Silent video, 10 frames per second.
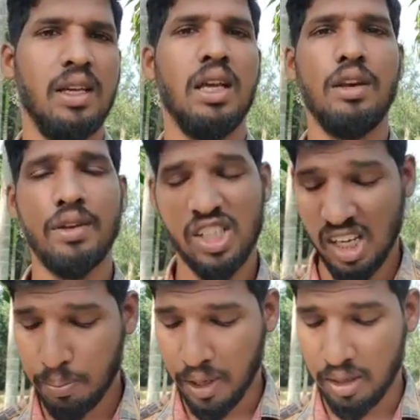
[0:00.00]
In
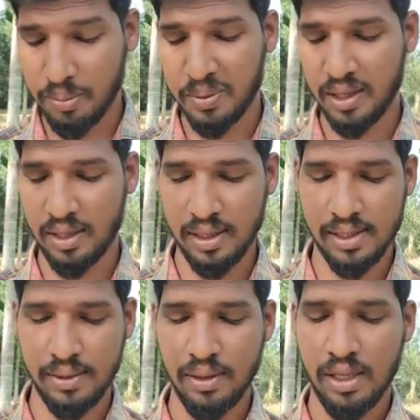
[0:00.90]
western part of
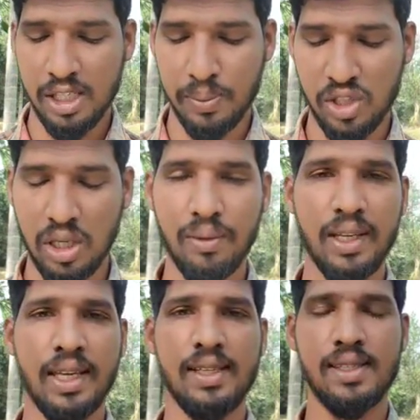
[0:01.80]
prairies especially we
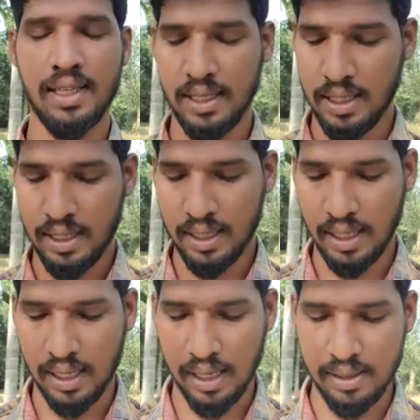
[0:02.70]
can see
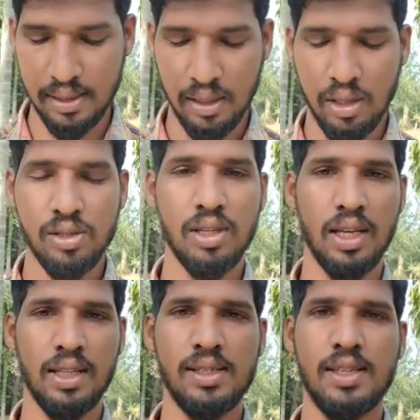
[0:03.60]
Kansas. So here
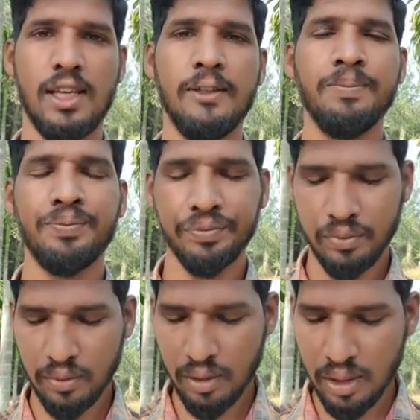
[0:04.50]
they saying
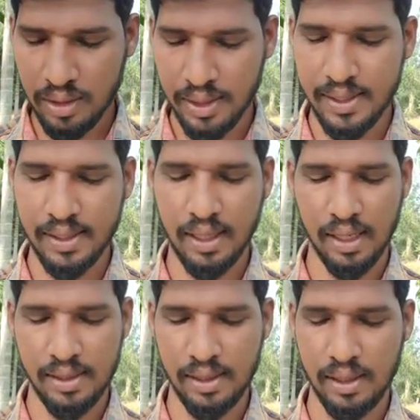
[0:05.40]
this
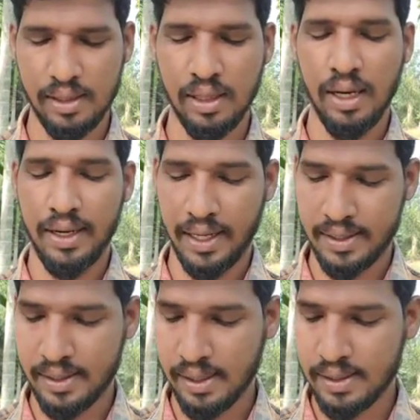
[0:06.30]
Kansas,
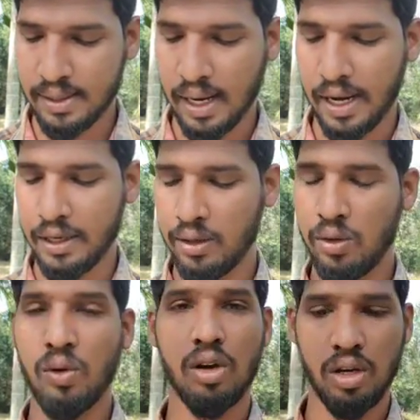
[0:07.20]
Texas and
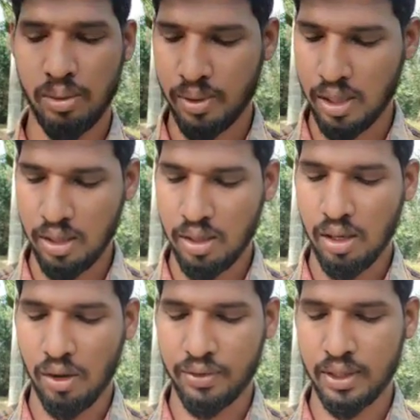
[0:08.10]
Oklahoma.
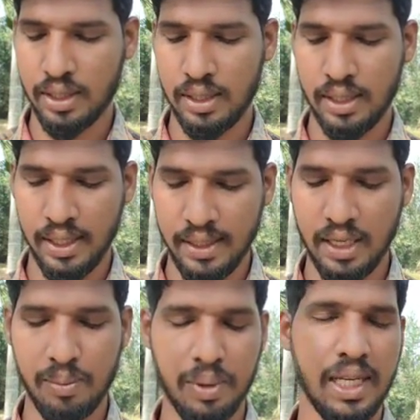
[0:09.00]
After that in
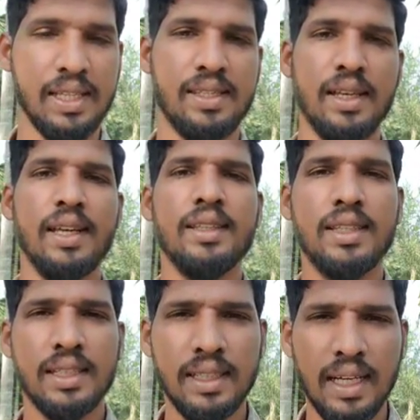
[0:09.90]
that place
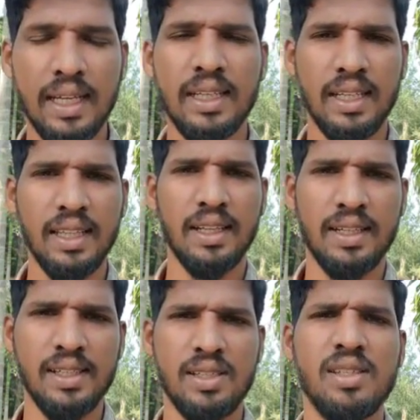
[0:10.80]
the rain in that
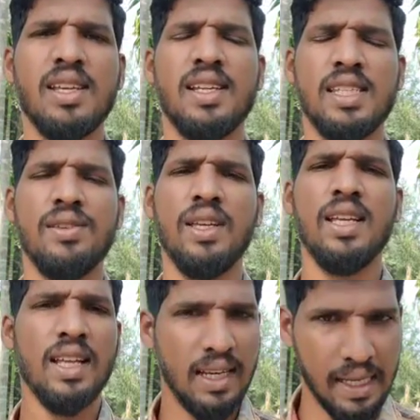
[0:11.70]
region they receiving
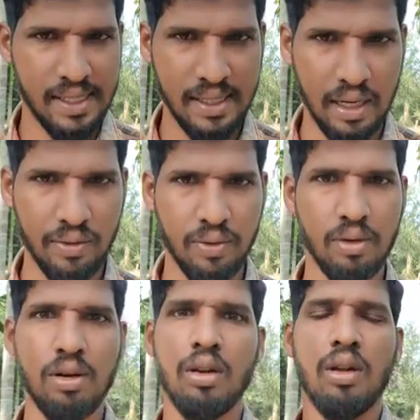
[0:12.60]
less
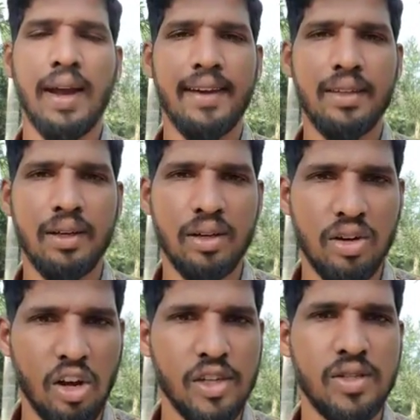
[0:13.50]
rainfall and the
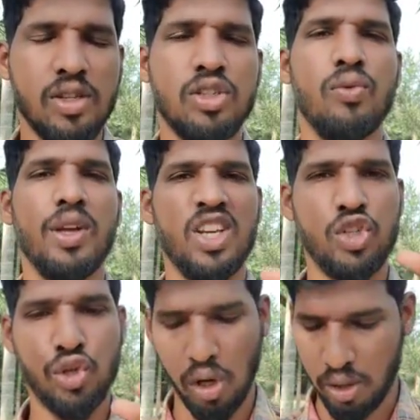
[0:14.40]
grass also very
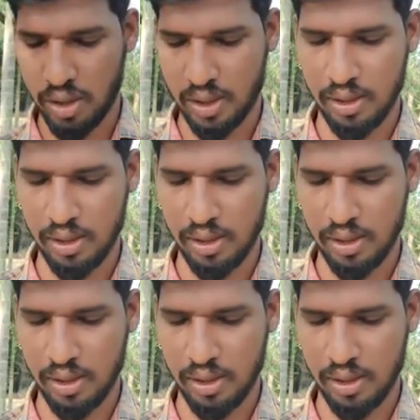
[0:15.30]
short.